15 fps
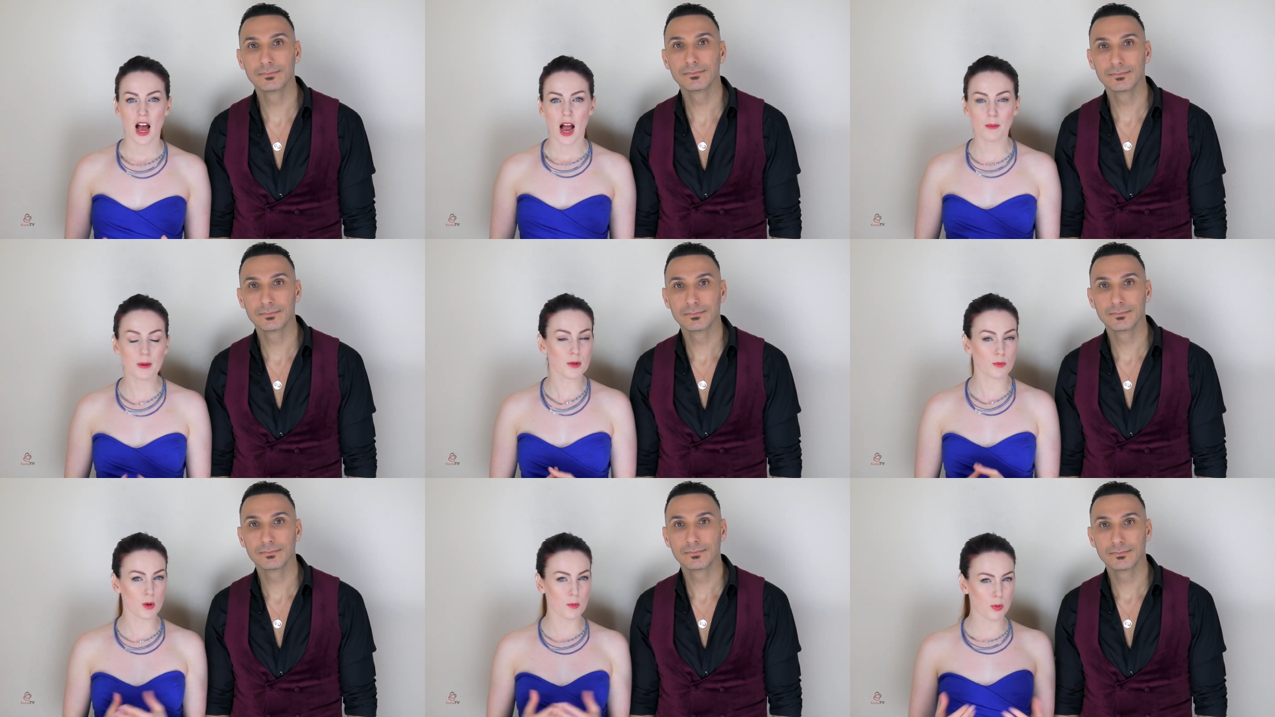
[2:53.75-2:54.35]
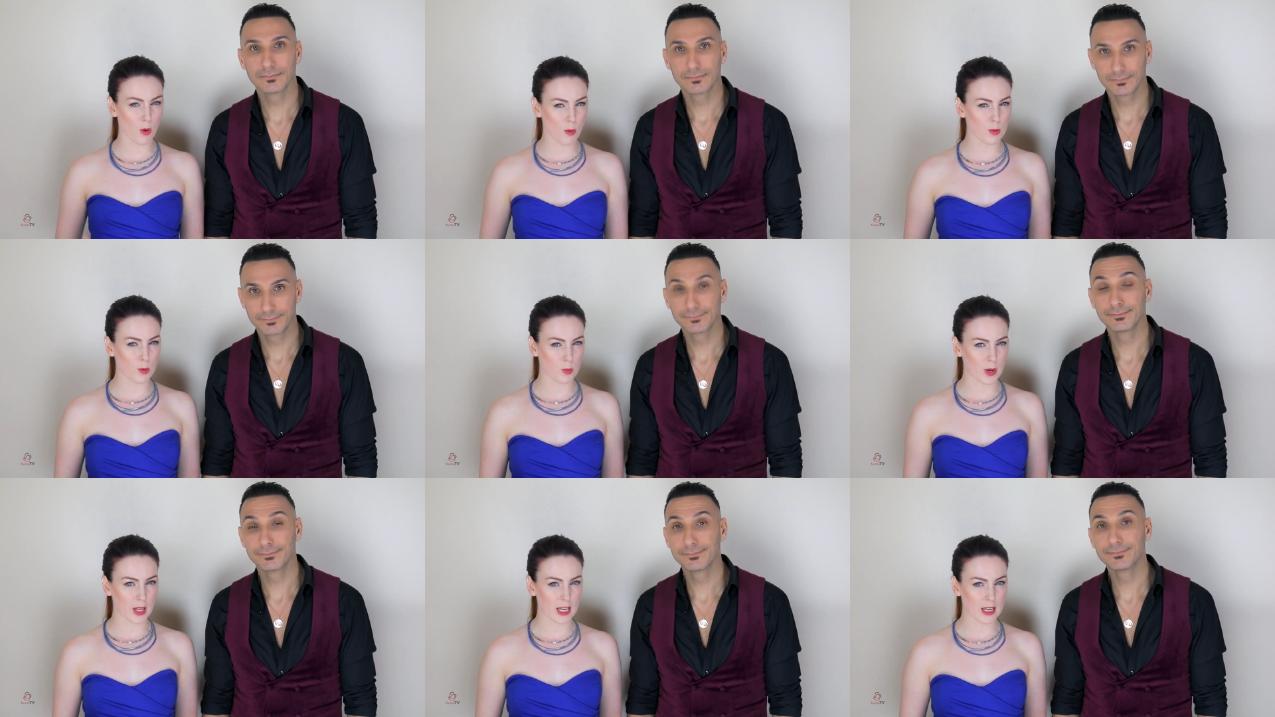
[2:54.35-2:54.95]
Speaker 1: I mean, we
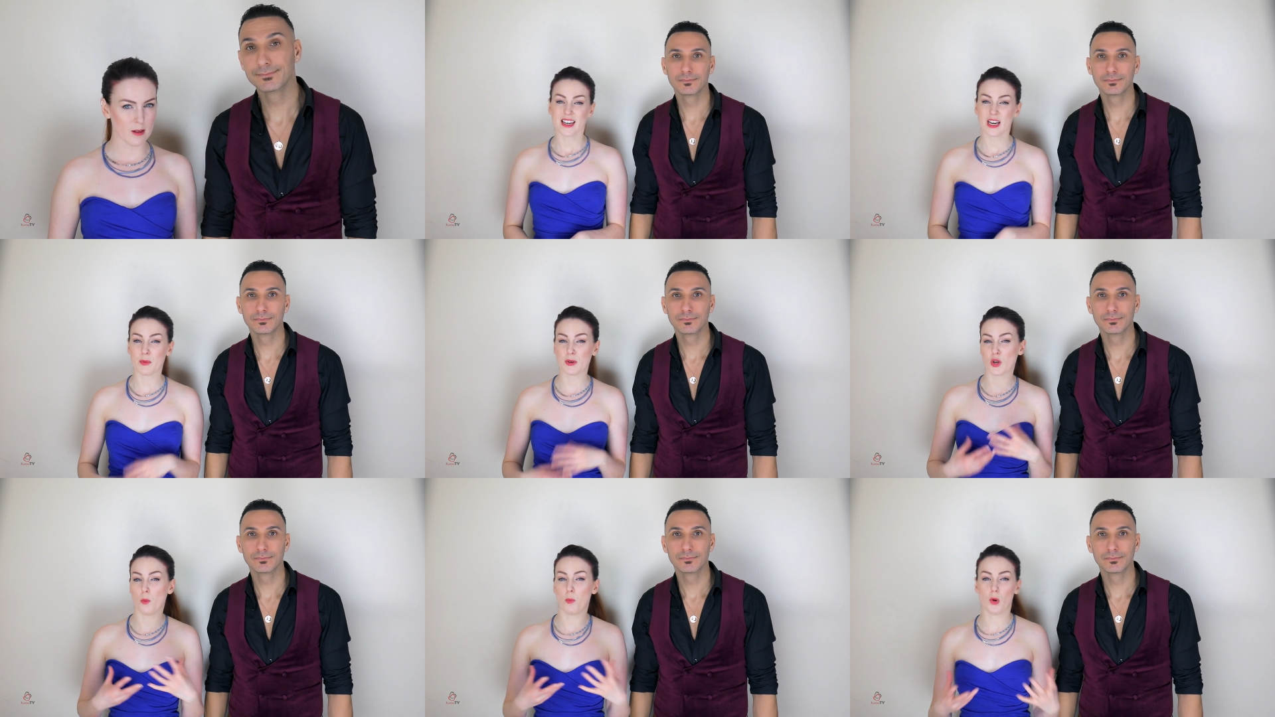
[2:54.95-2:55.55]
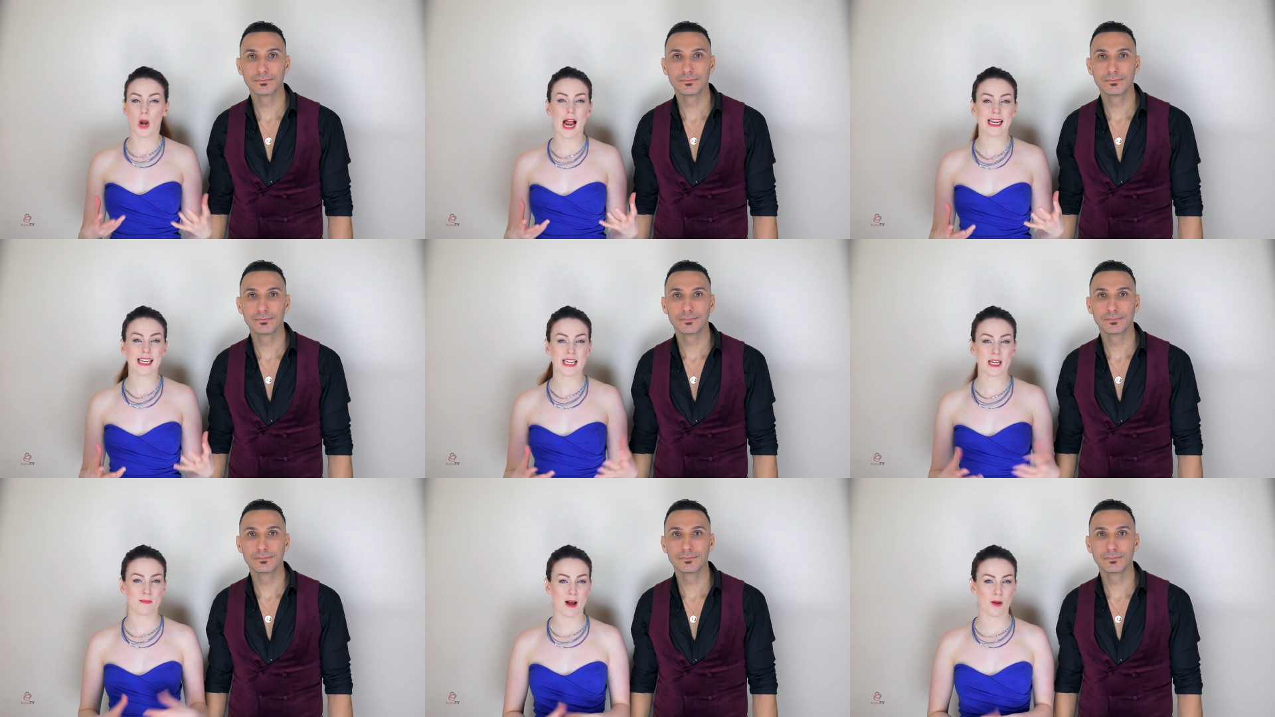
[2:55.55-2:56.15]
probably now, when you're
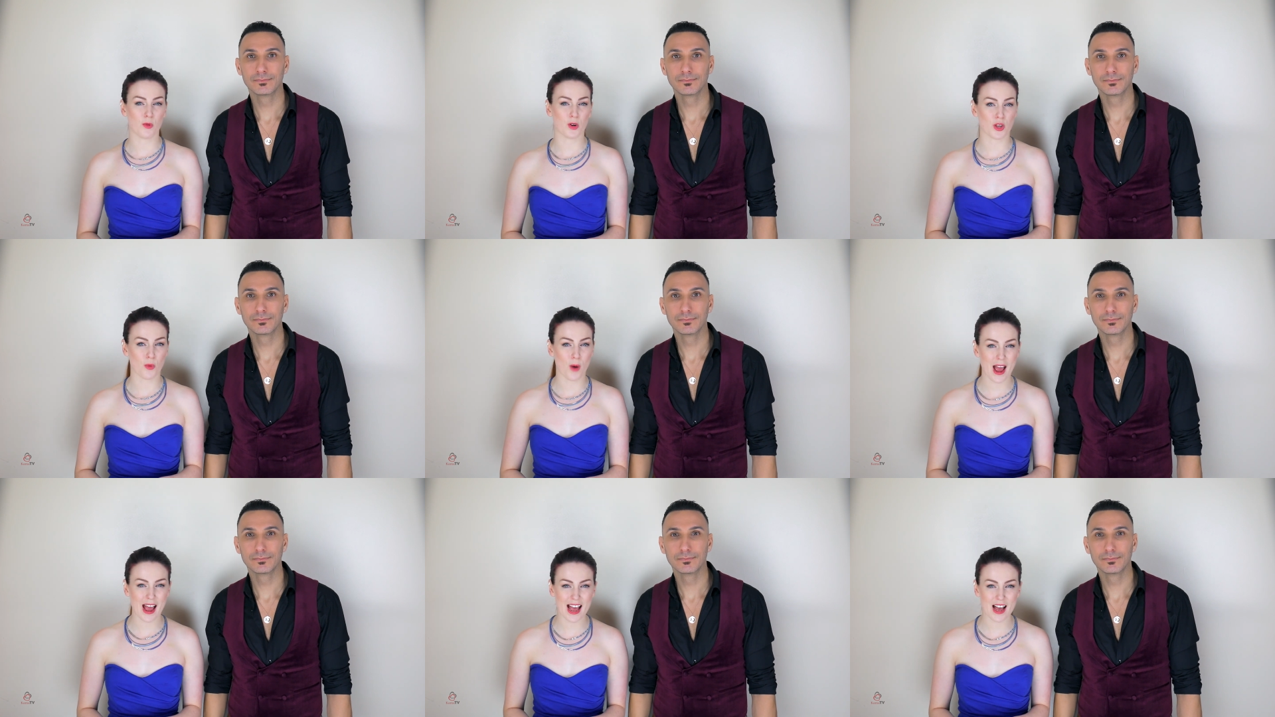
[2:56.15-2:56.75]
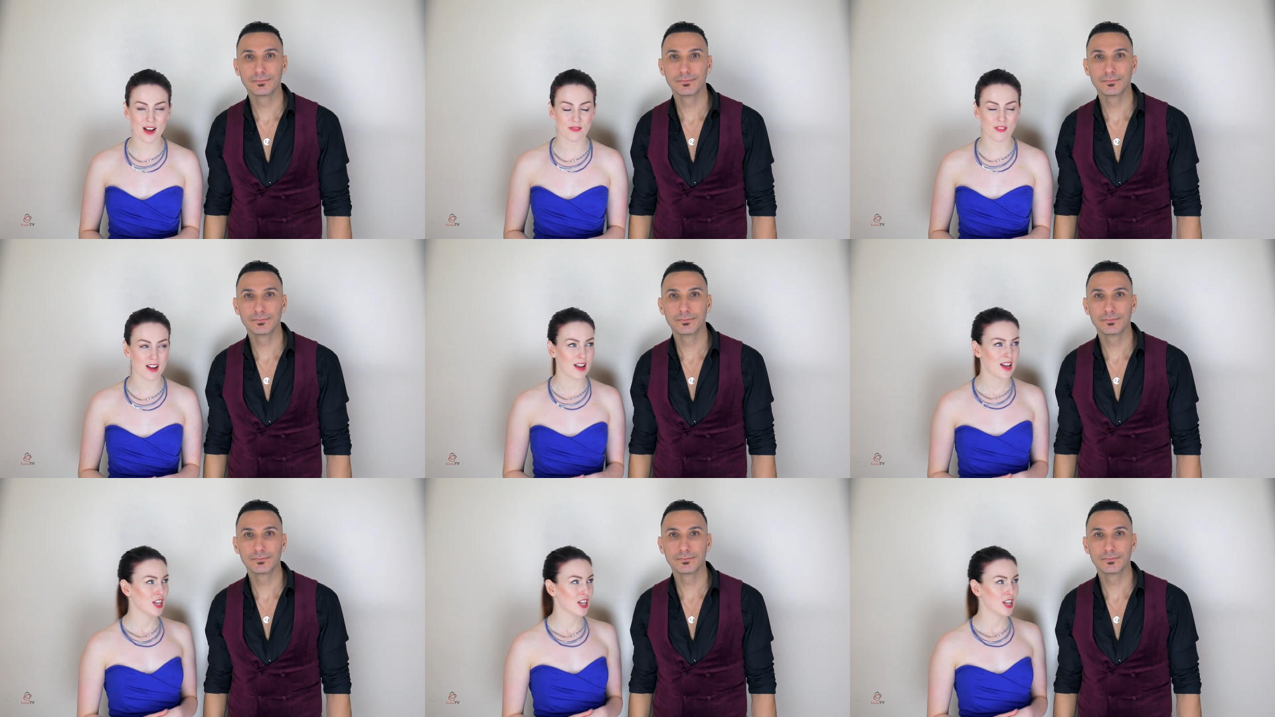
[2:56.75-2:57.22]
bragging about what you have,